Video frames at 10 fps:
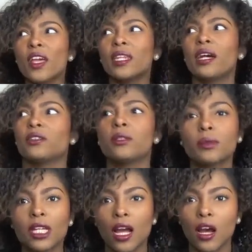now,
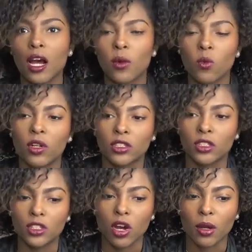something I, I, wanted
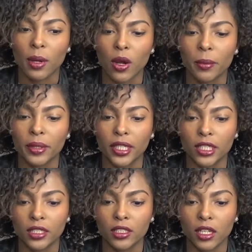to talk about
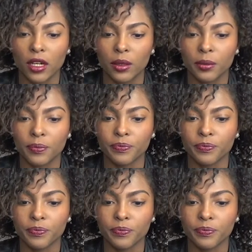because um,